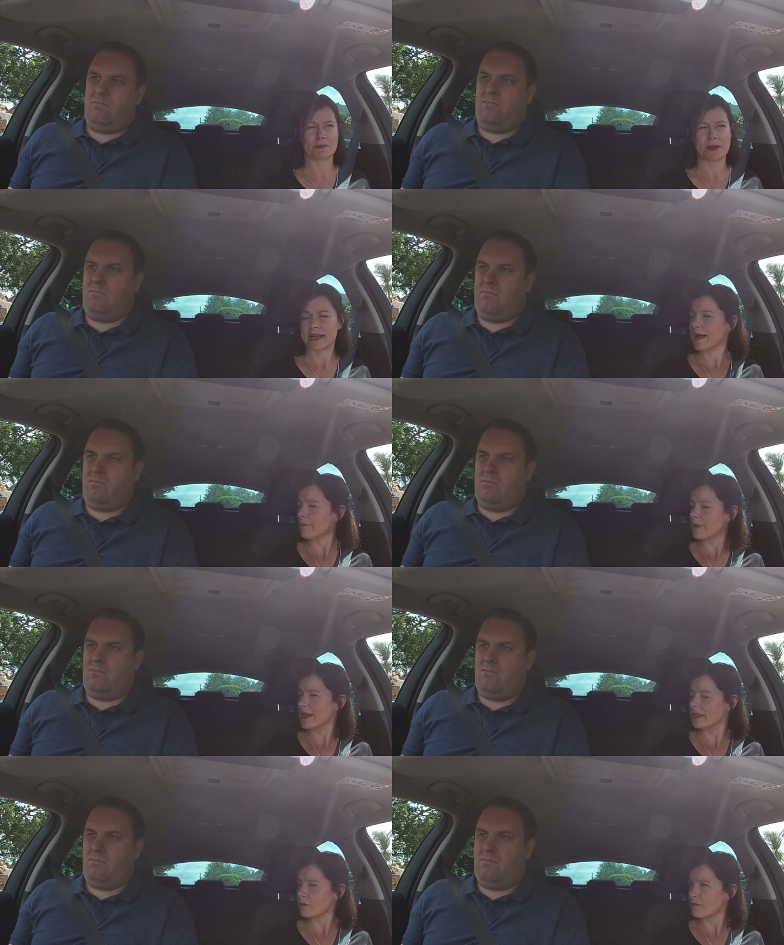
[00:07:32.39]
Speaker 1: a big campaign
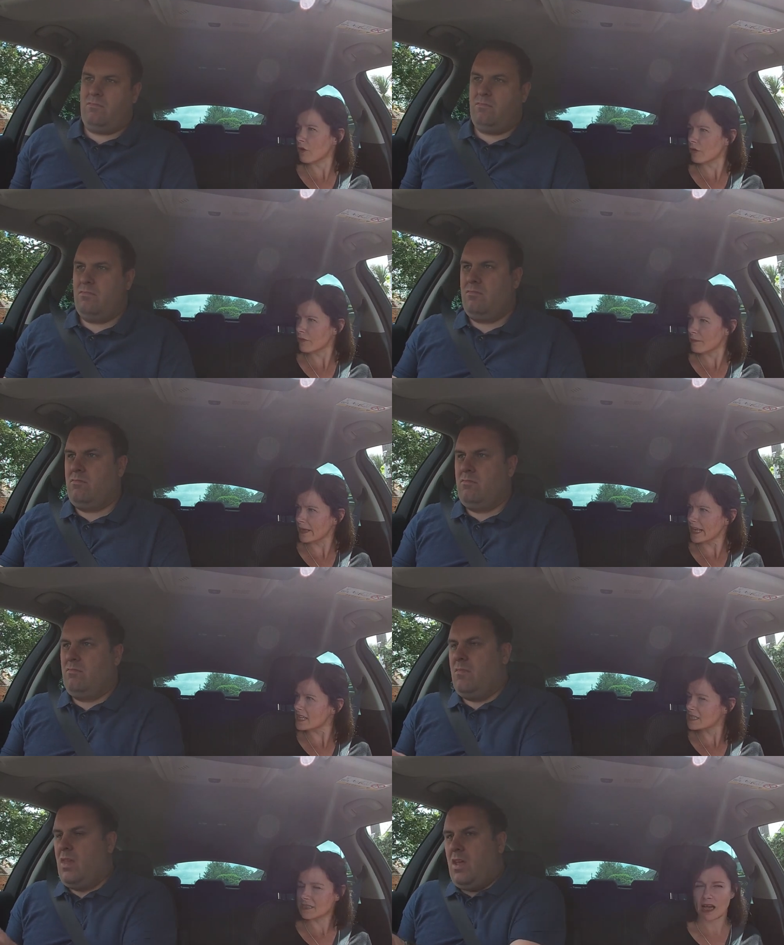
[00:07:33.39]
that we've got at the
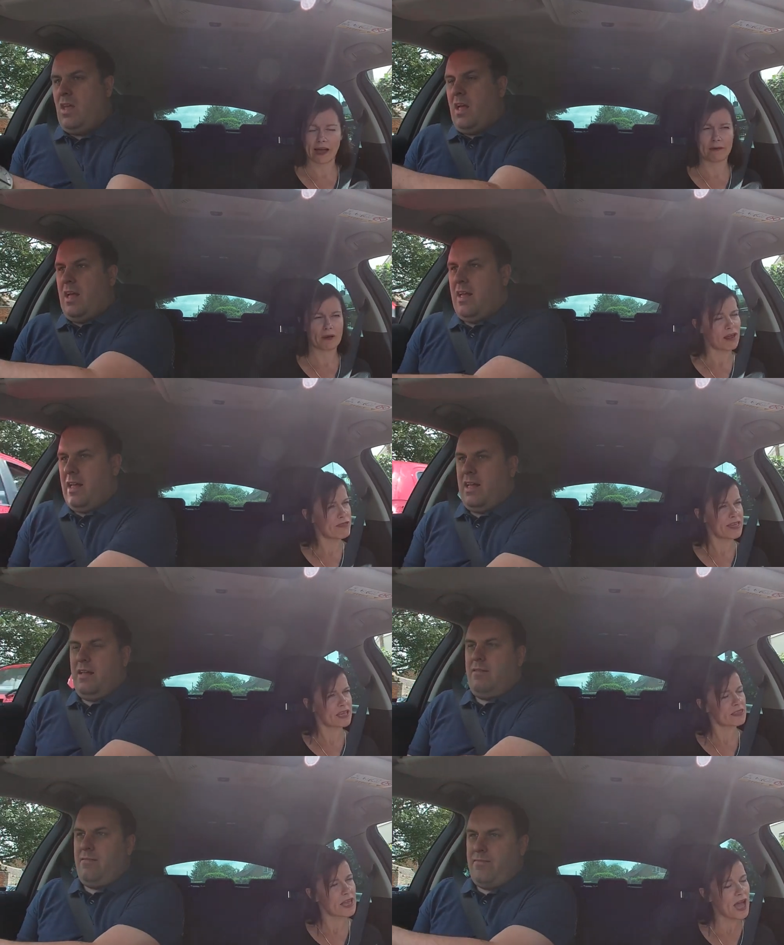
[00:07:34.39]
minute. Um, I think
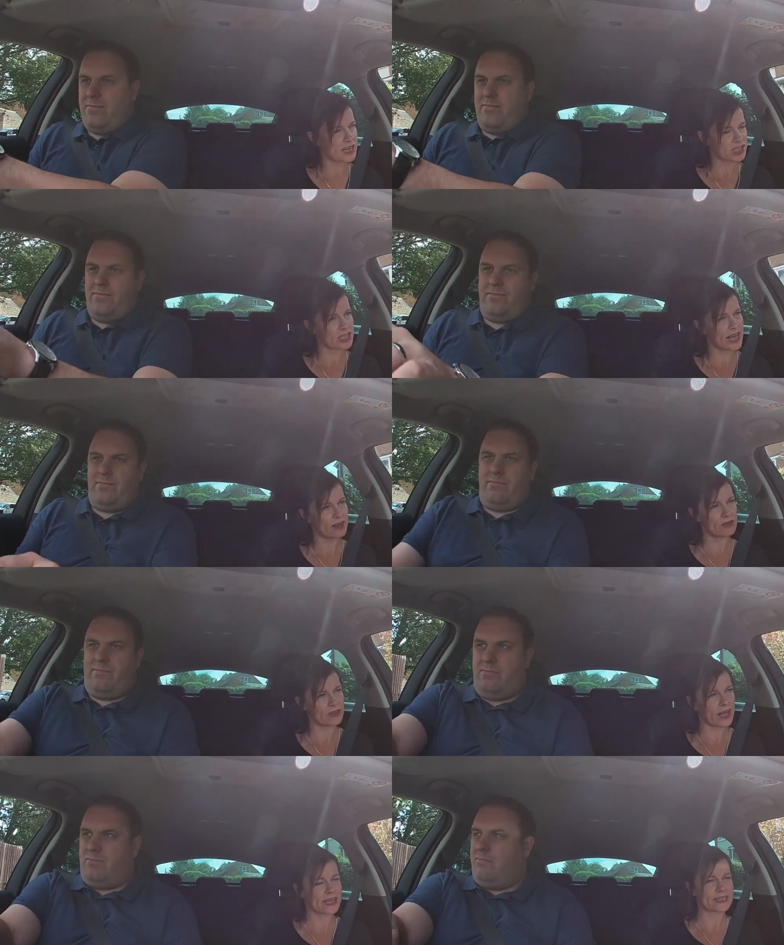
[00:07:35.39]
the hashtag on
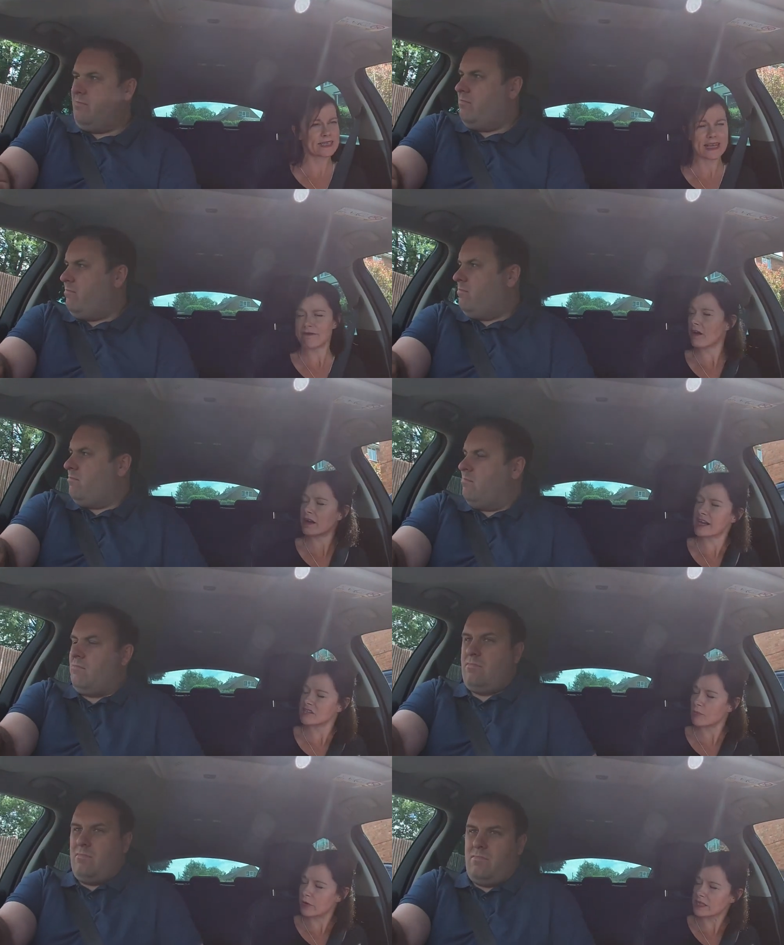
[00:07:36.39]
that is save our cash
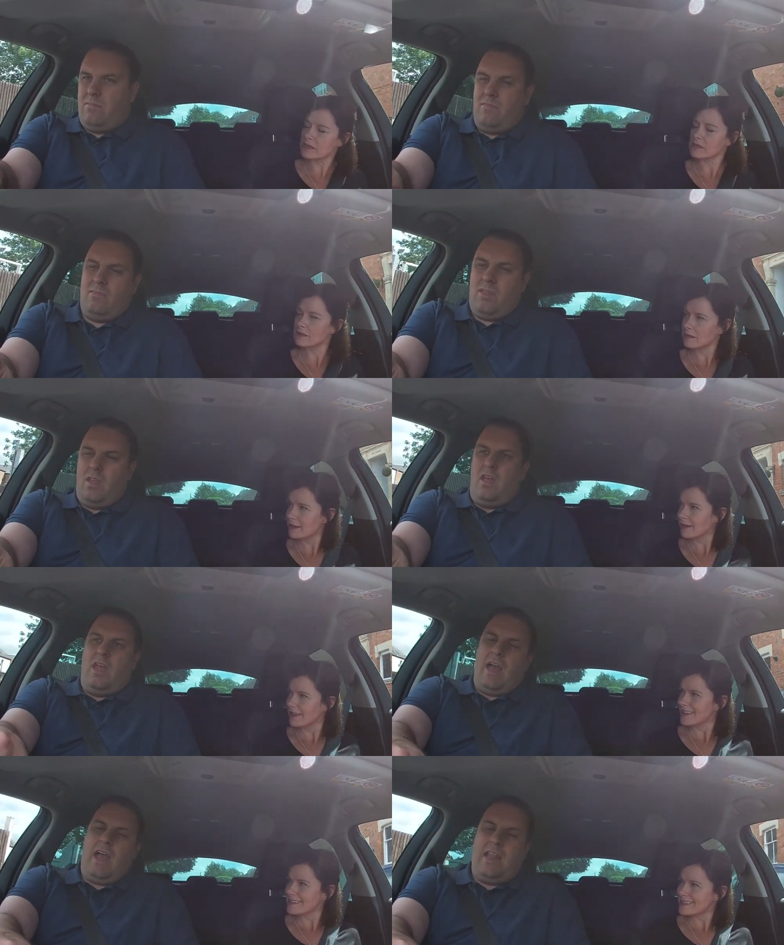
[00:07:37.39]
points.
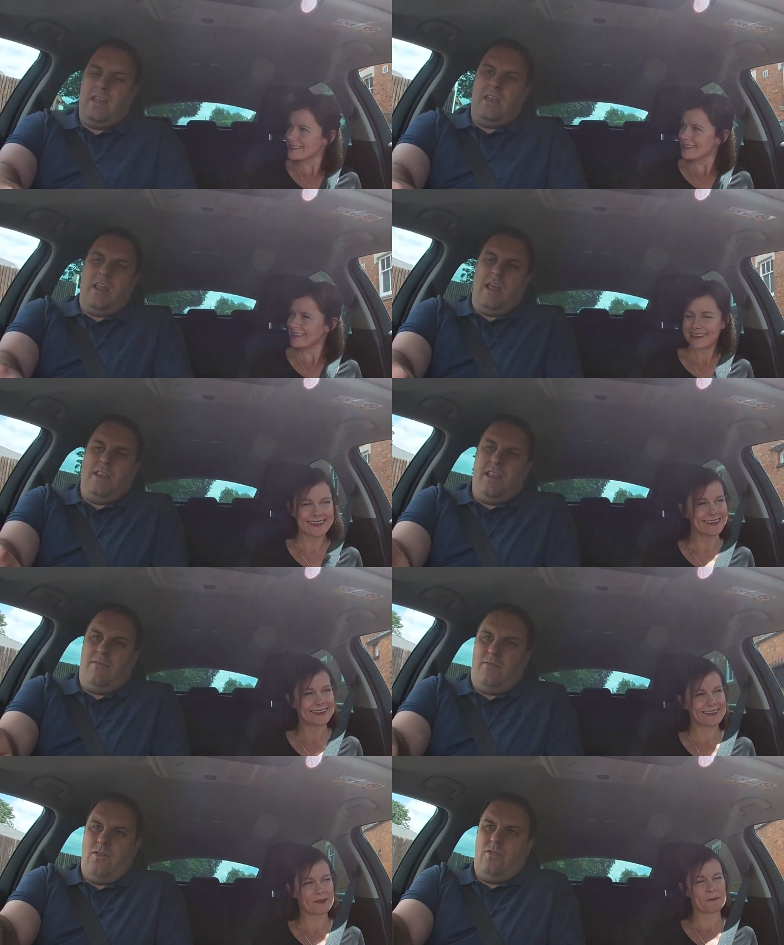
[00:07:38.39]
Speaker 2: And and
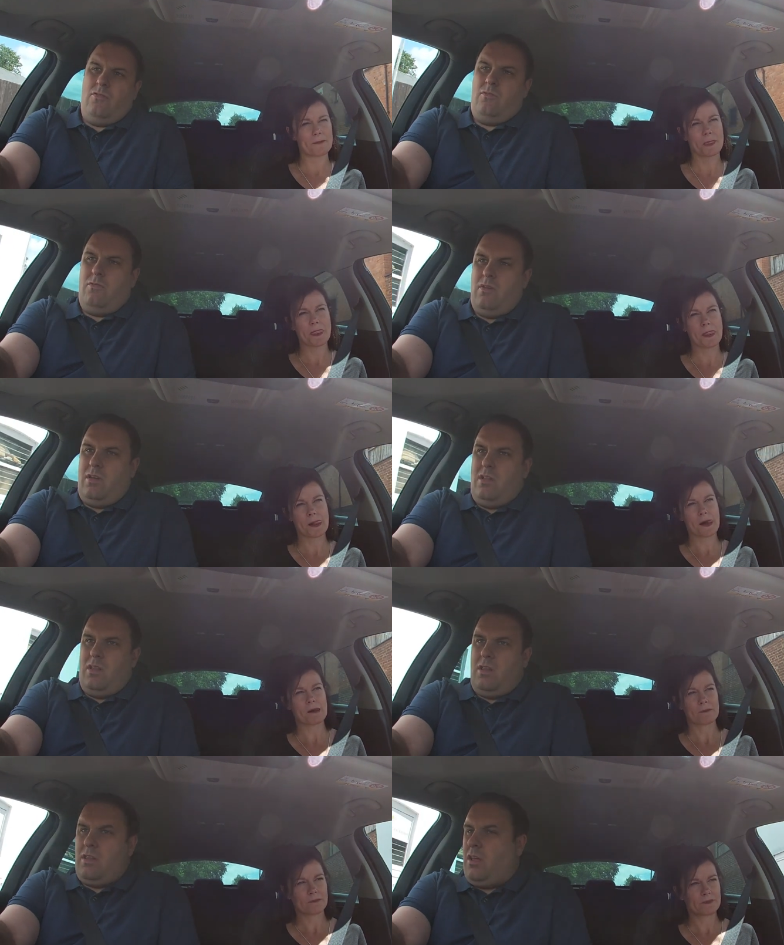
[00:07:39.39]
if you
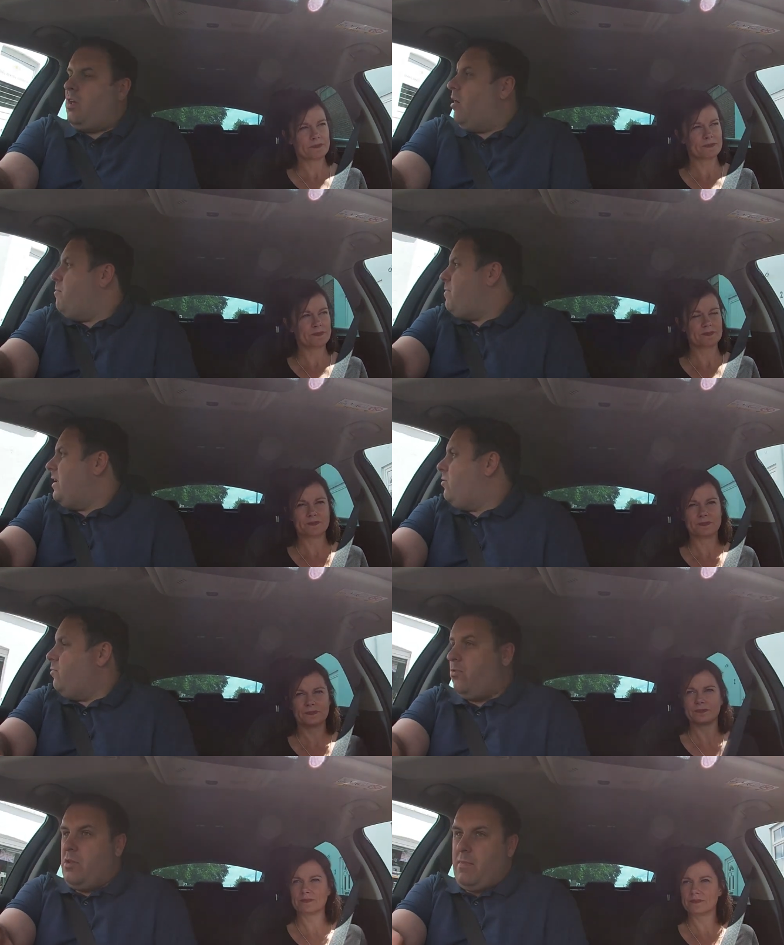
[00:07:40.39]
going back to a
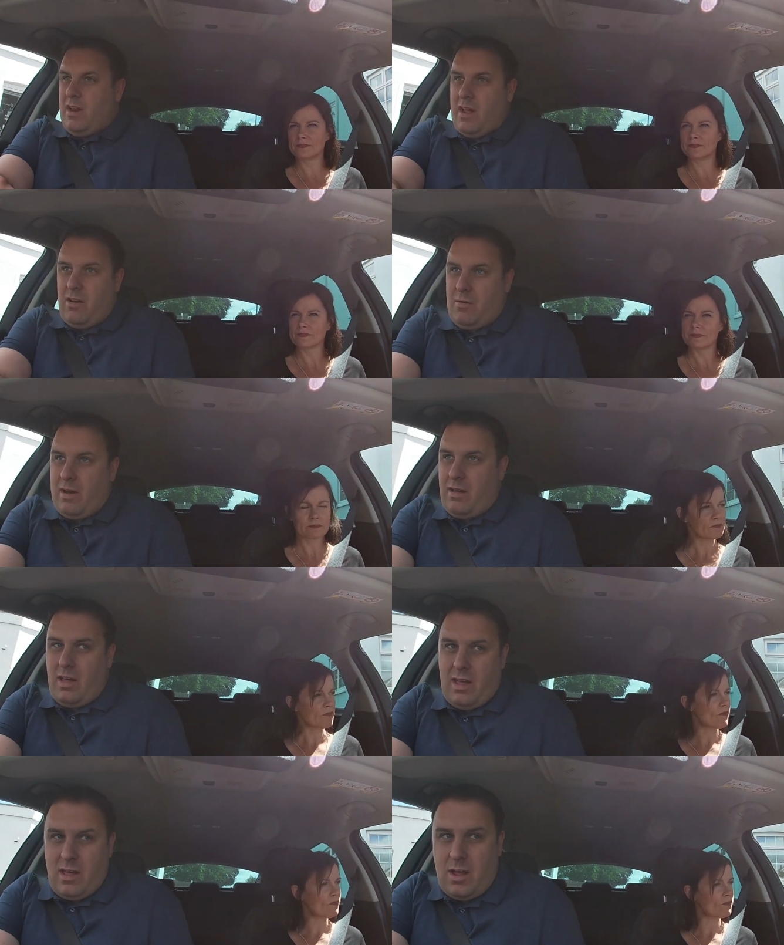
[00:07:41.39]
point you made earlier about
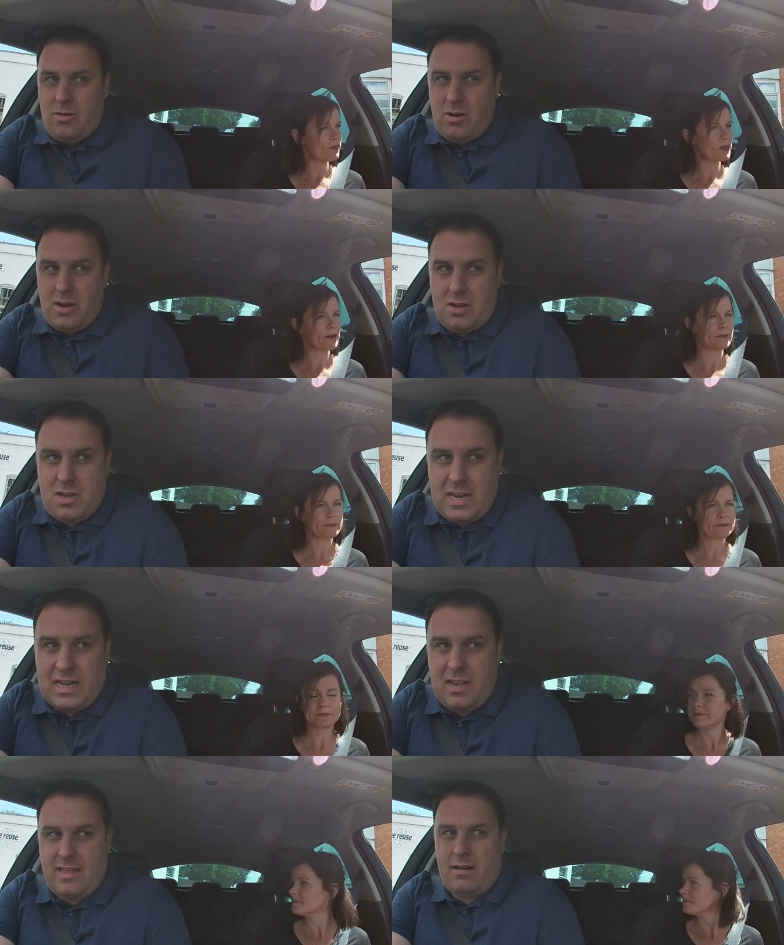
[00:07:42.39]
uh,
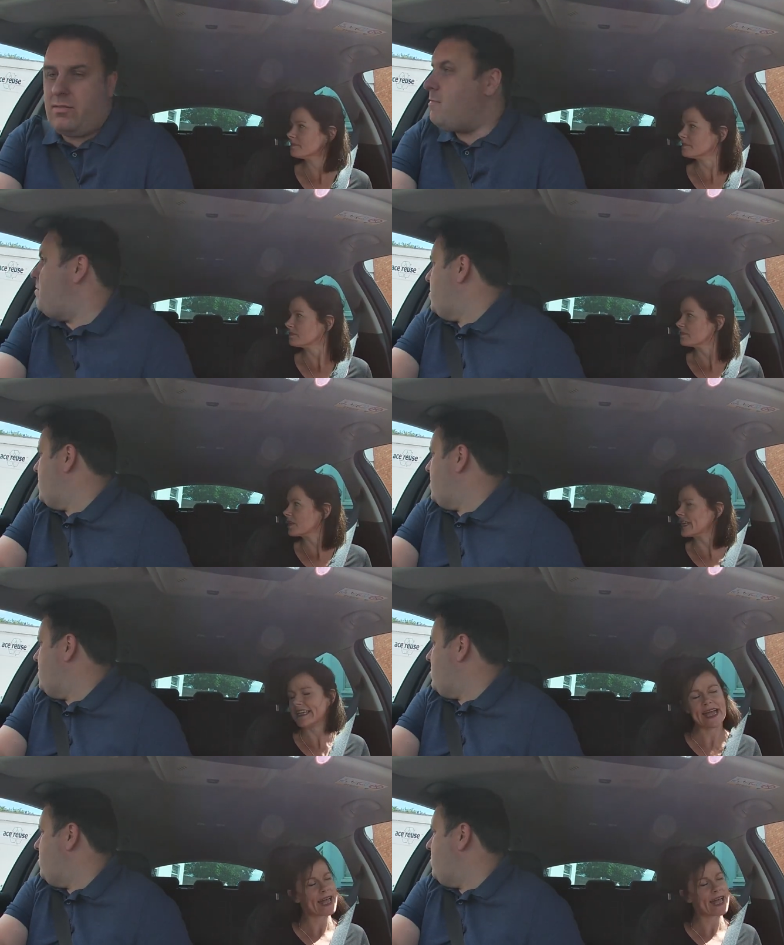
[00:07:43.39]
160,000 members in